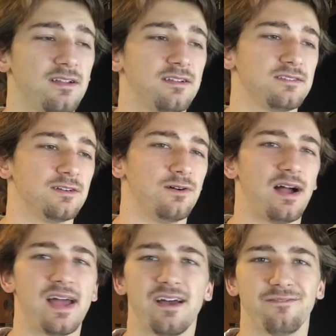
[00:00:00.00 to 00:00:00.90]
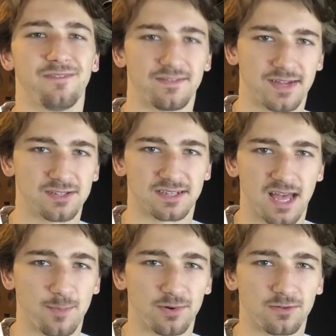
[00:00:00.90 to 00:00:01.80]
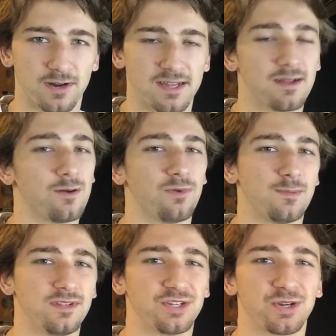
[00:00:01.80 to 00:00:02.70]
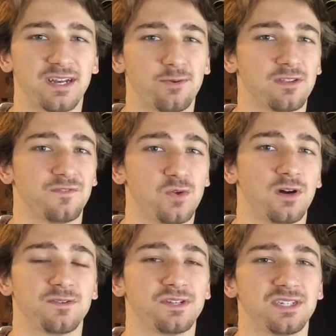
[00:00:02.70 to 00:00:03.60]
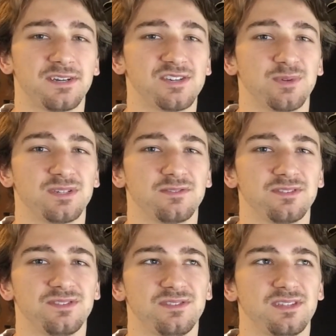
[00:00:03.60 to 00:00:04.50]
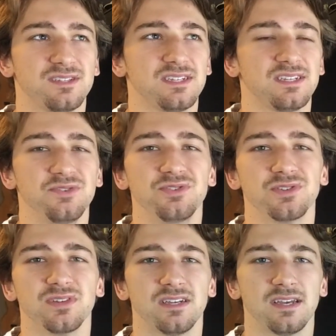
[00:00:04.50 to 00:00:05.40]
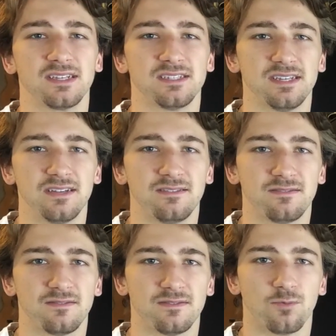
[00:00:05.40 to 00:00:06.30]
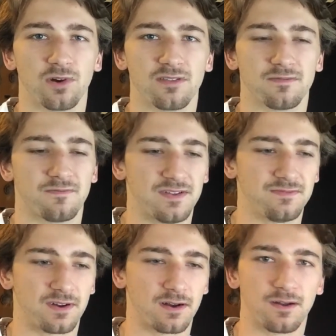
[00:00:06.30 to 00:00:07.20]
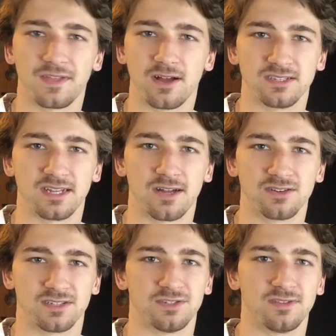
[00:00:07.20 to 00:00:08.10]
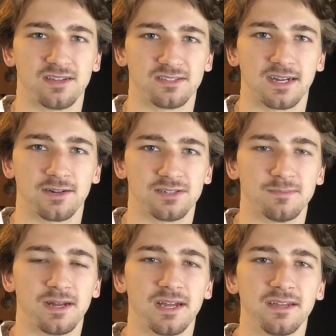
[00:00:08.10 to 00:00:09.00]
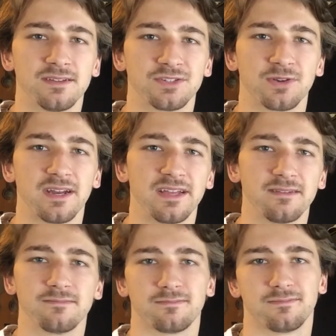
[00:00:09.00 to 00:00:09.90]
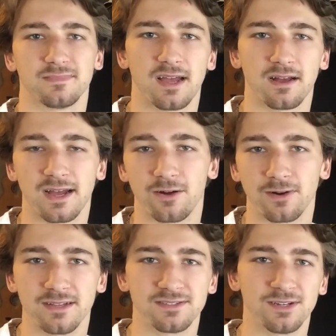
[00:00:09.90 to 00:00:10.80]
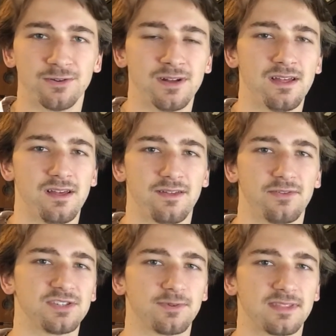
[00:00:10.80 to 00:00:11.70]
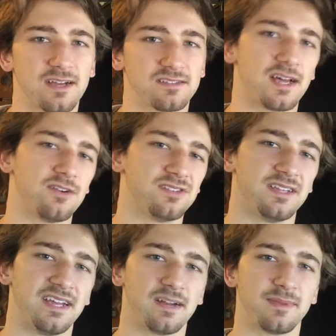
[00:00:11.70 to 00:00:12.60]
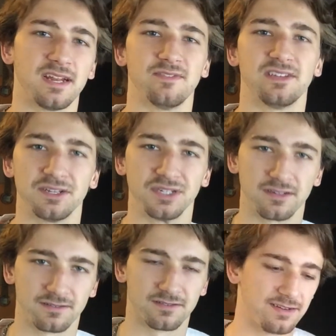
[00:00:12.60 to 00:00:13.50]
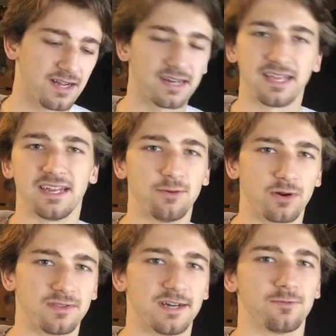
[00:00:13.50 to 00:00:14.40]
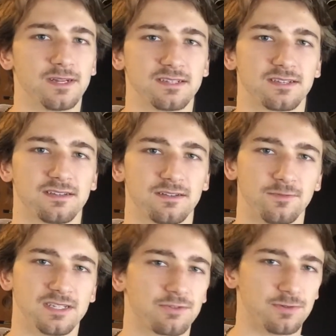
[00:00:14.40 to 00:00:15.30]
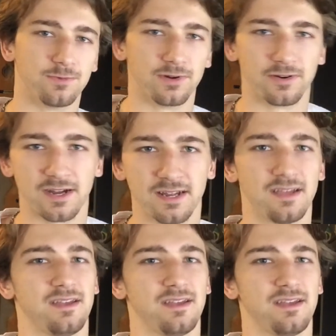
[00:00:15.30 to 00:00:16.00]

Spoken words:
So I have 5,000 capital, right? Well, I'm only trading with a few hundred shares, which doesn't usually exceed worth $1,000 to $2,000 in my trading account, right? So there's $3,000 a day that I'm not even touching. You're not going to get anywhere without risk. Risk reward, right?